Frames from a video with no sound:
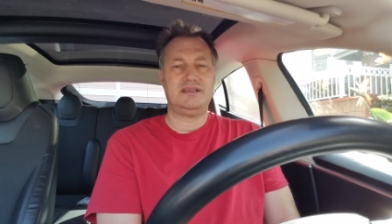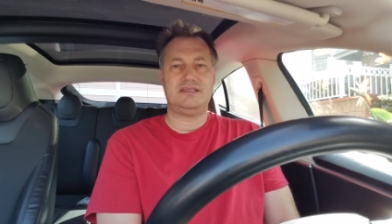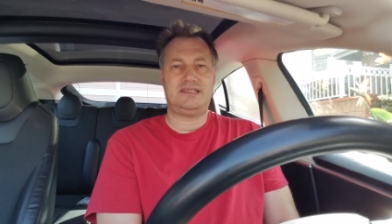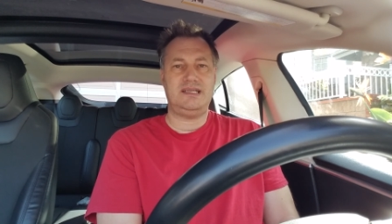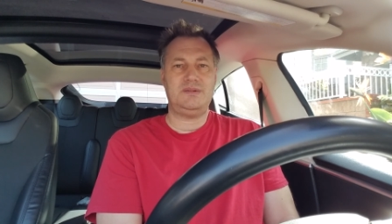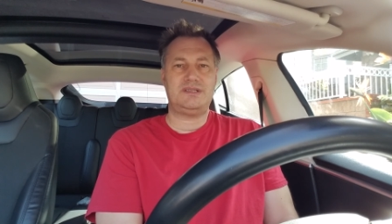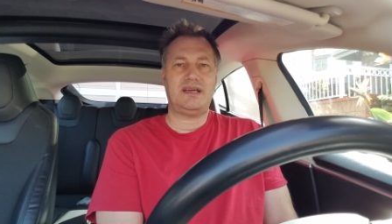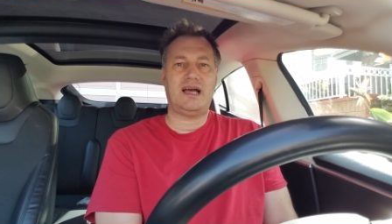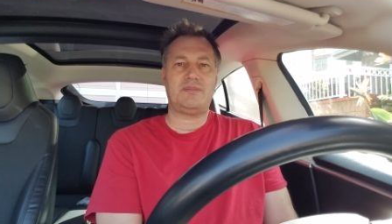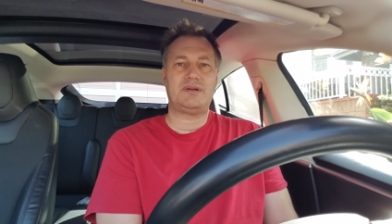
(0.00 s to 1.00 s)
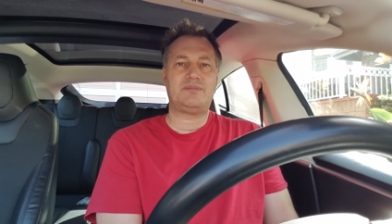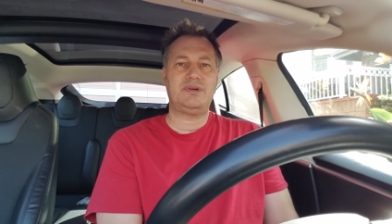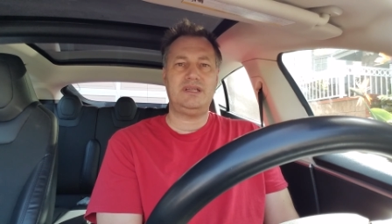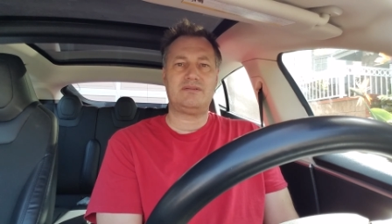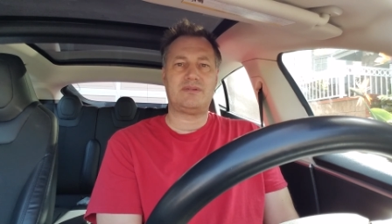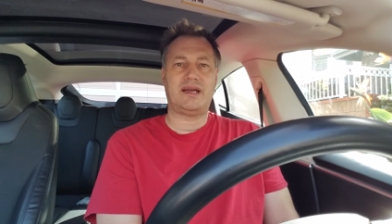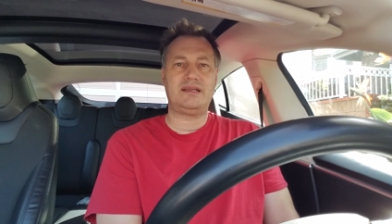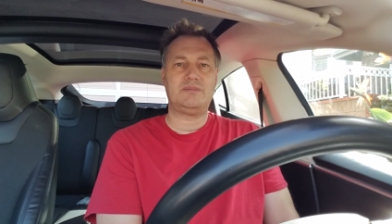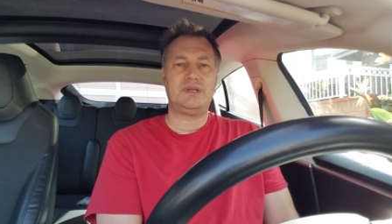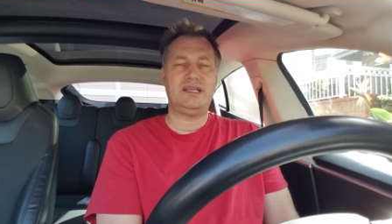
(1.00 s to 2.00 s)
seems to happen pretty
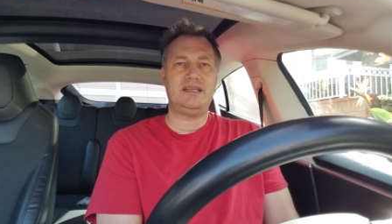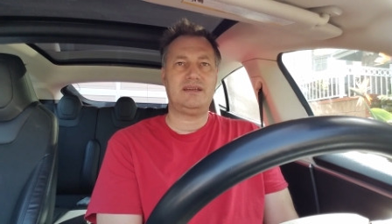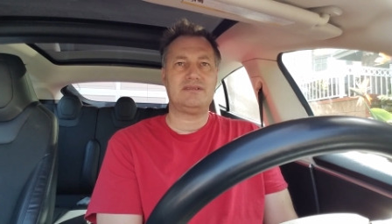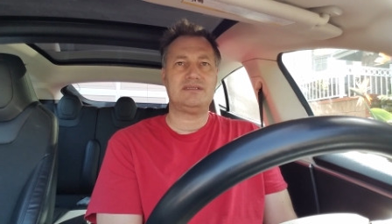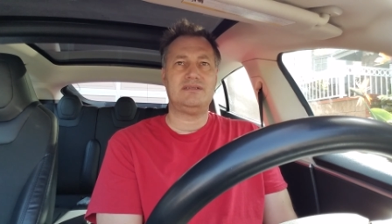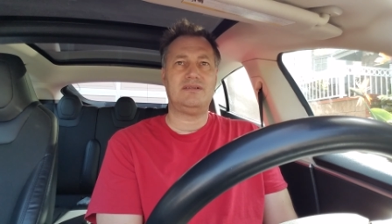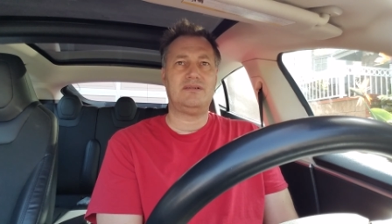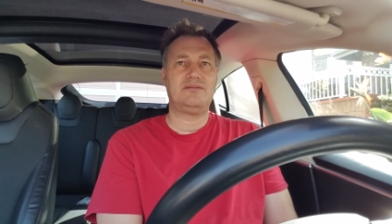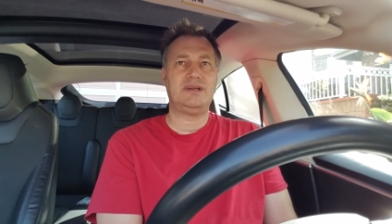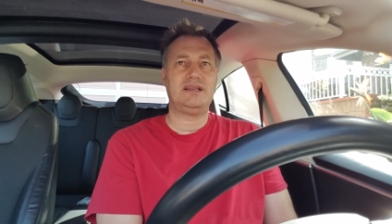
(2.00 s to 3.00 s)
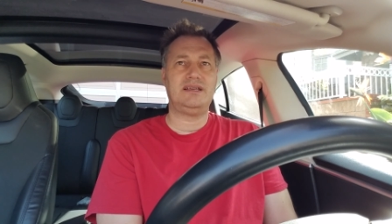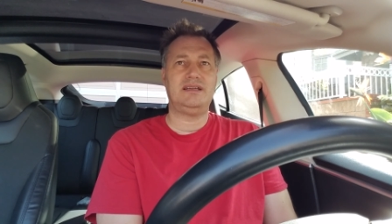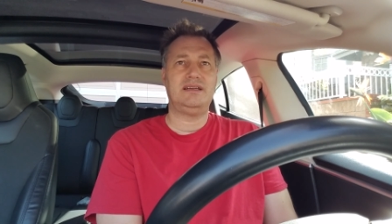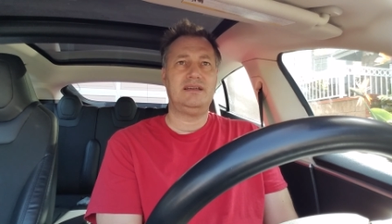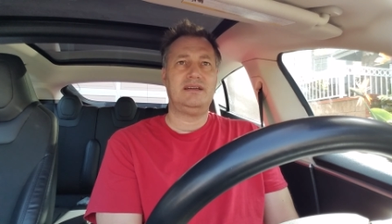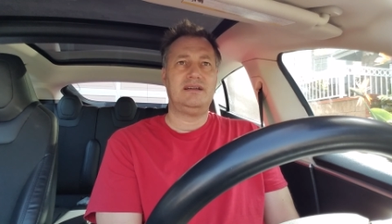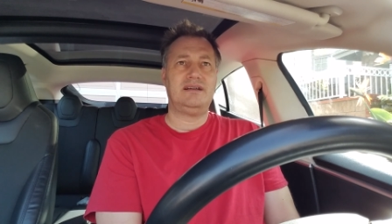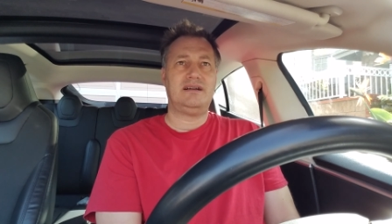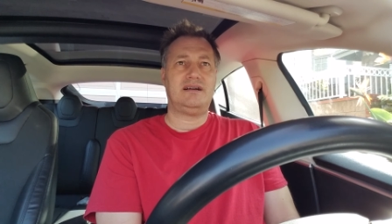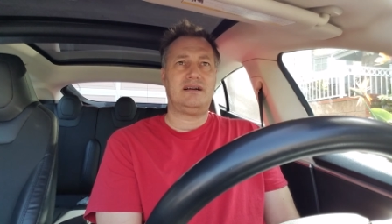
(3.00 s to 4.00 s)
randomly there is no really
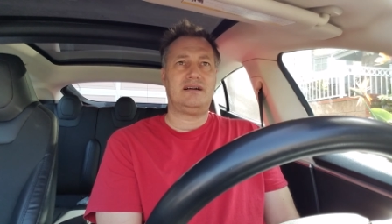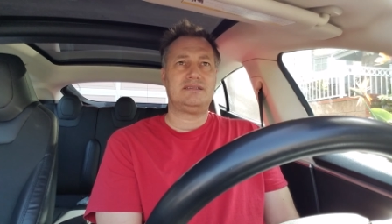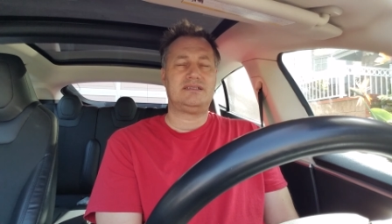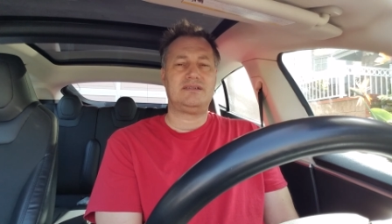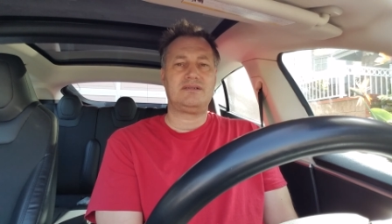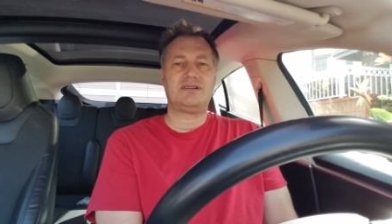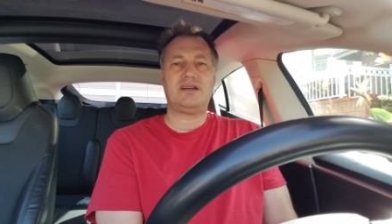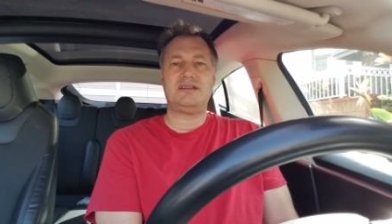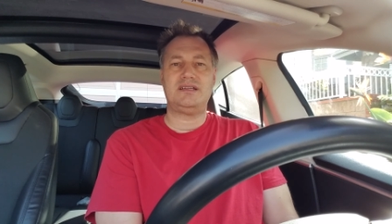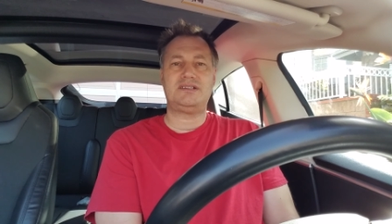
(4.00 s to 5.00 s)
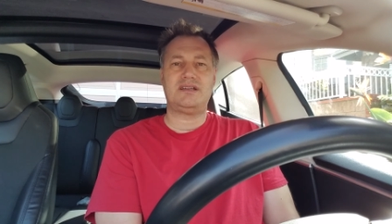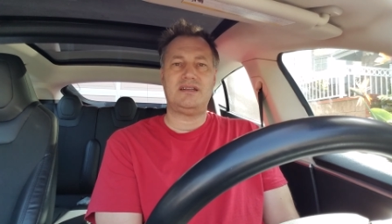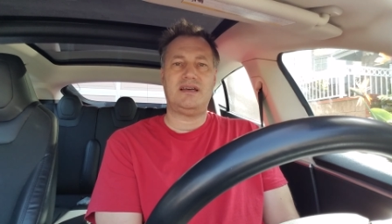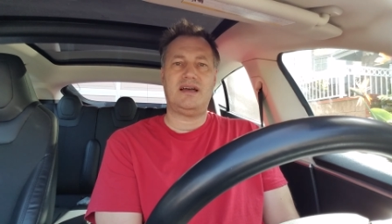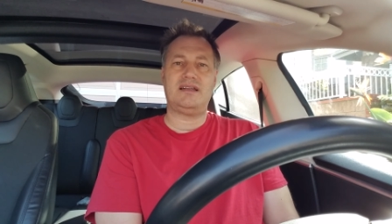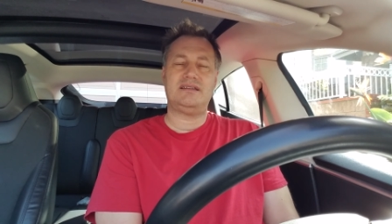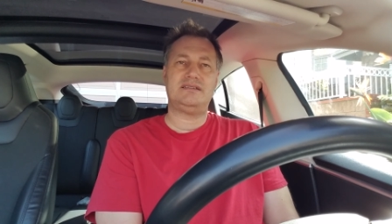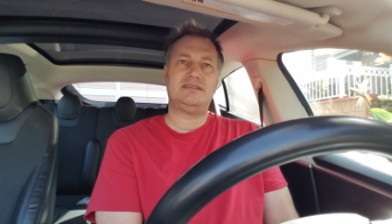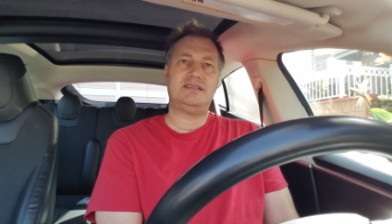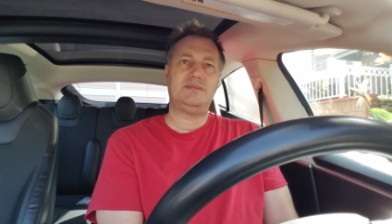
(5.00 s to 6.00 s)
uh, certain condition that
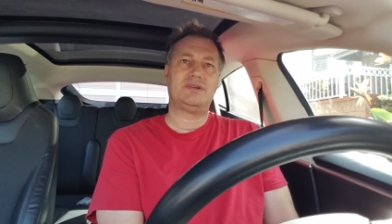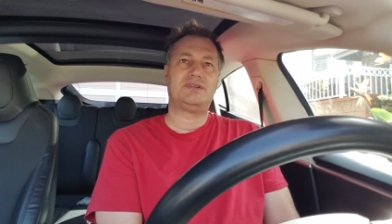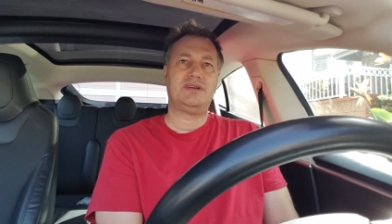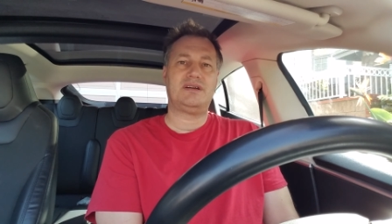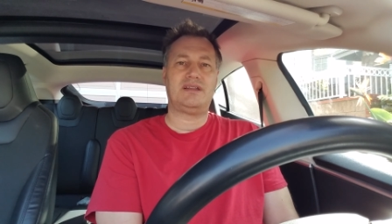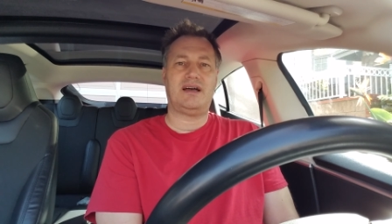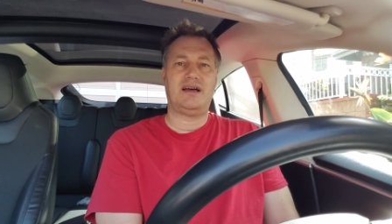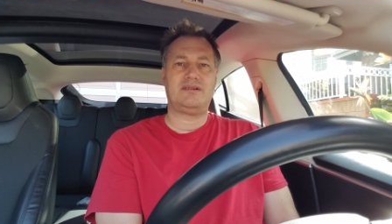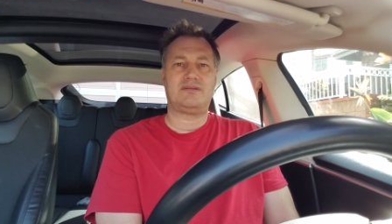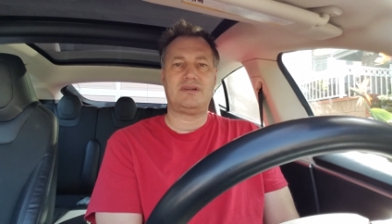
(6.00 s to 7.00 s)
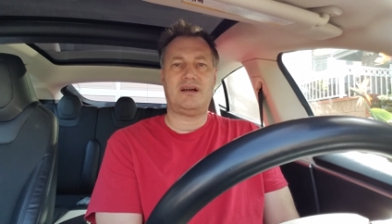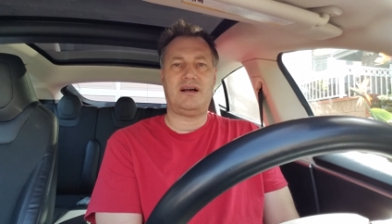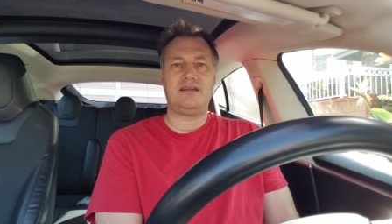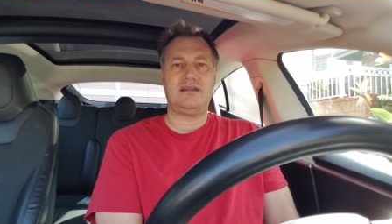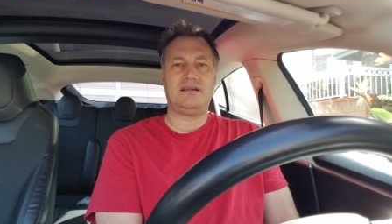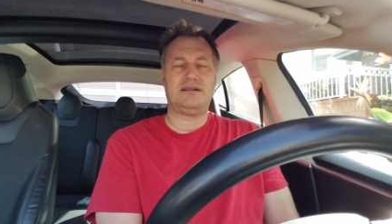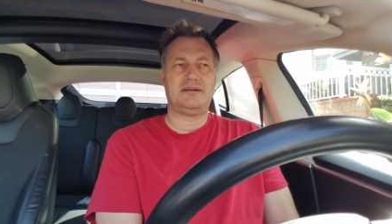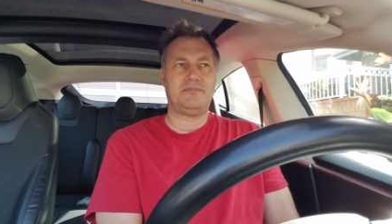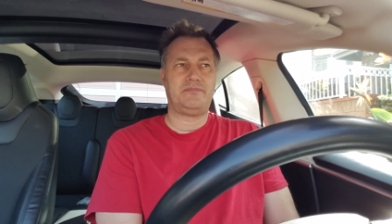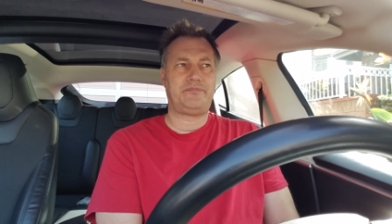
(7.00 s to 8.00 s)
seem to trigger that or not
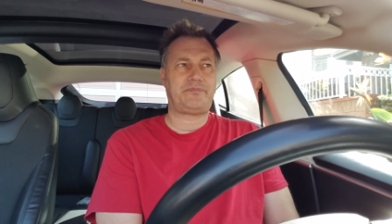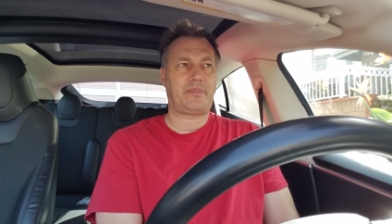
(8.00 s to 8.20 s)
um,